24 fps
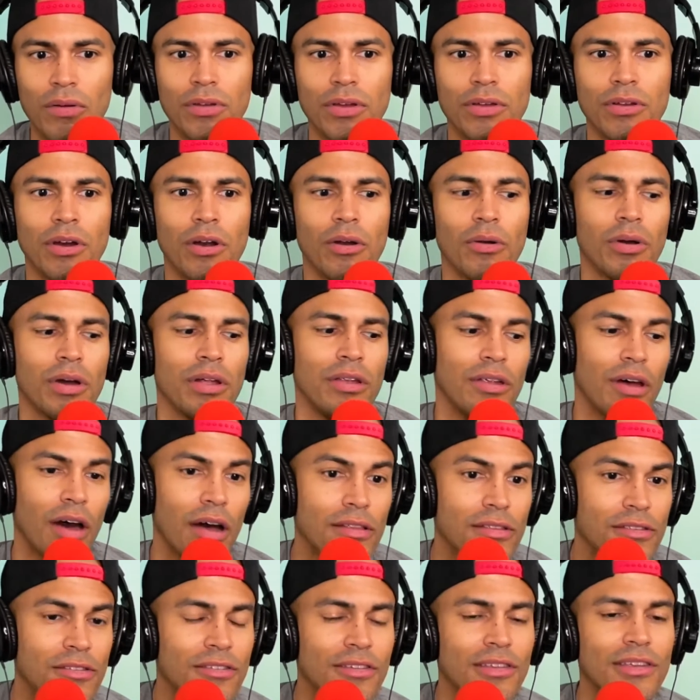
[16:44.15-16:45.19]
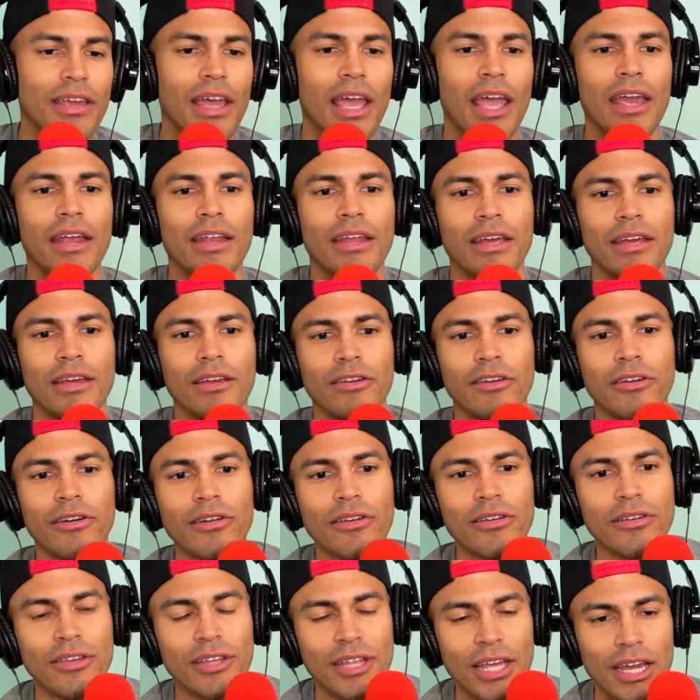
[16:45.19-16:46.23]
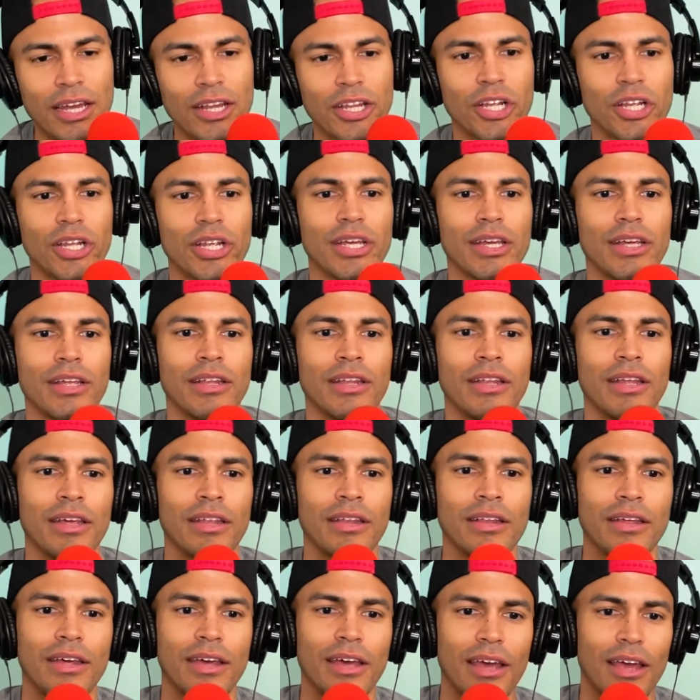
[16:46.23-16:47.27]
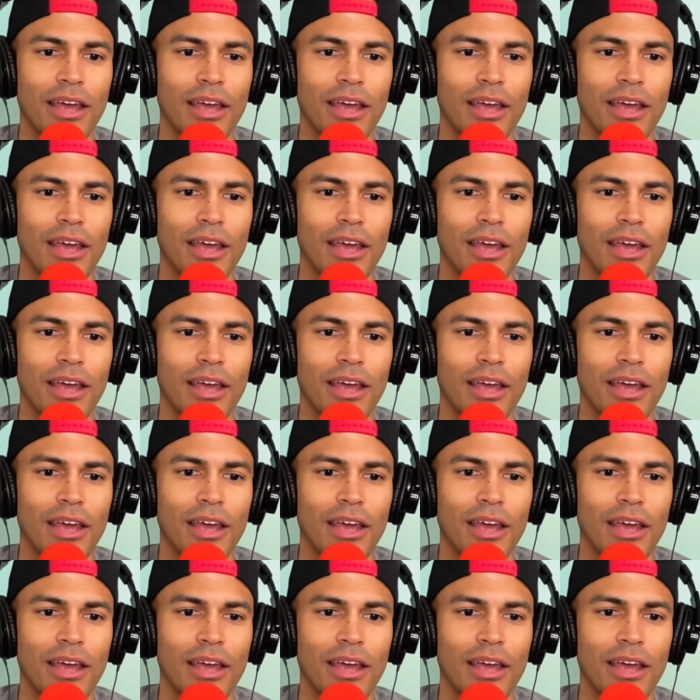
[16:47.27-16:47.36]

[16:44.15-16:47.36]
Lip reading: enunciating, good diction, and